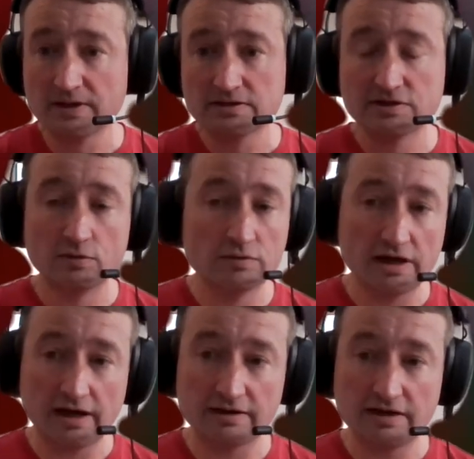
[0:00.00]
So
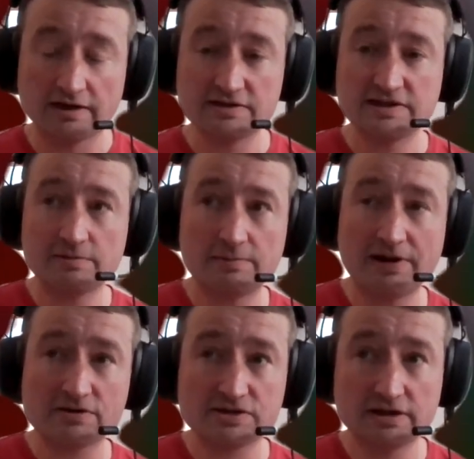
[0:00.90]
a disabled
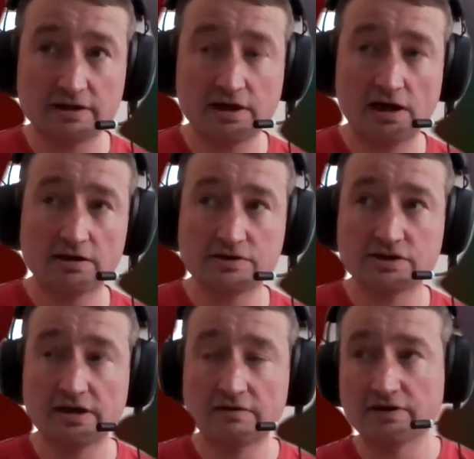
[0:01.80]
person in college
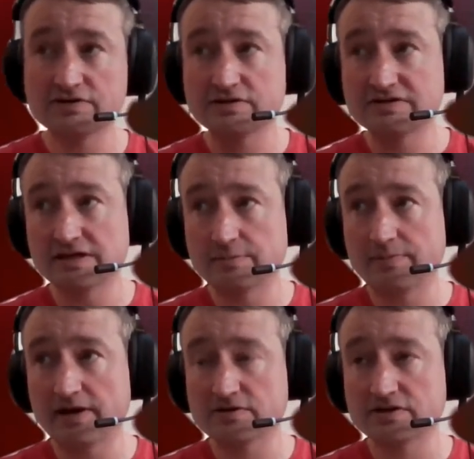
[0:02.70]
versus a disabled
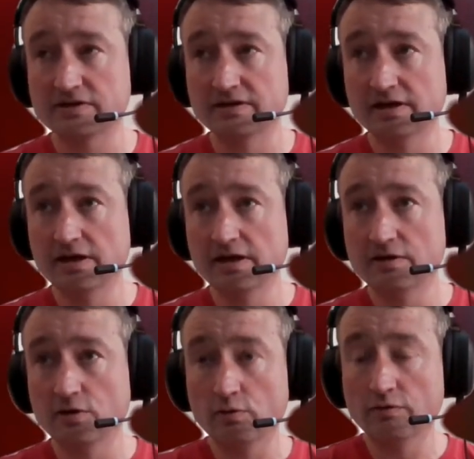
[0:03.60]
person
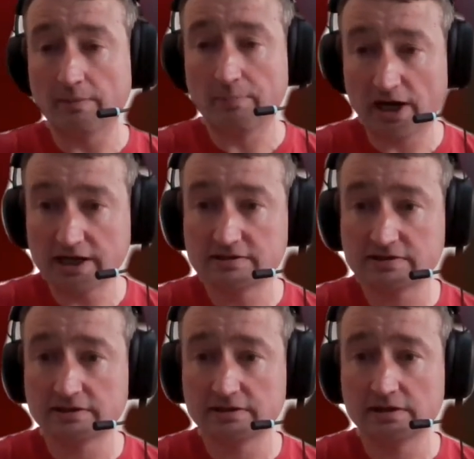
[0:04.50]
going for a pint
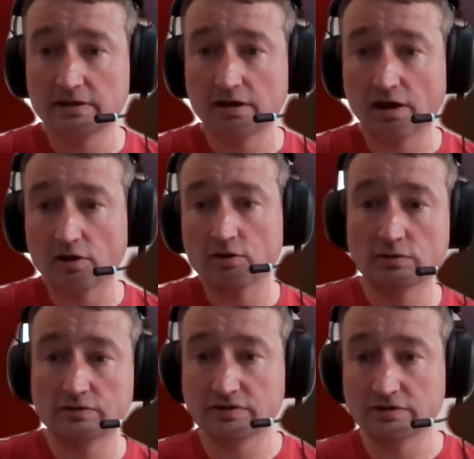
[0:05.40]
or
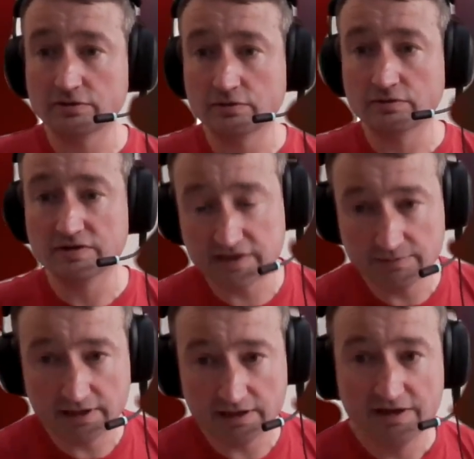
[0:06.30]
going to the
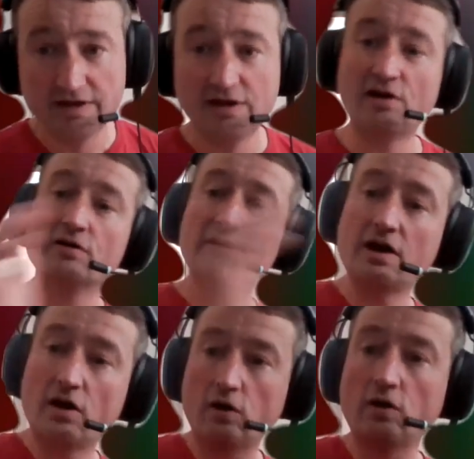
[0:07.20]
cinema, or
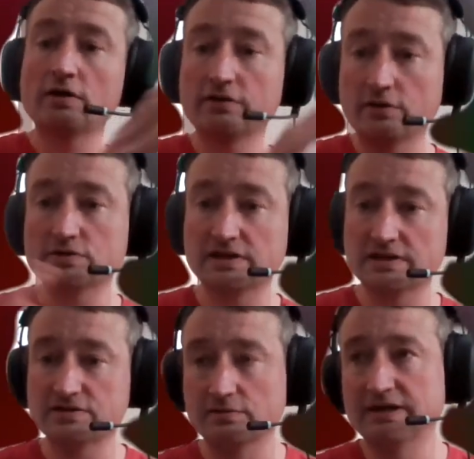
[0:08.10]
all of those things
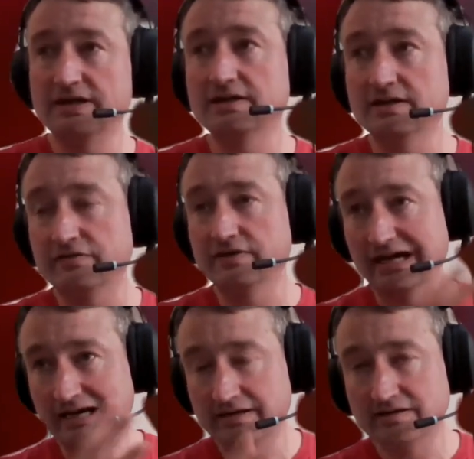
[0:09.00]
are completely different,
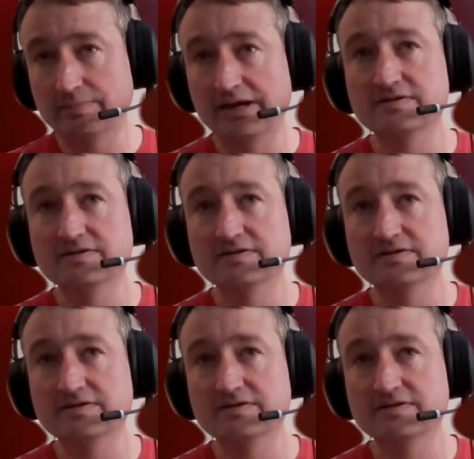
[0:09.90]
and it depends.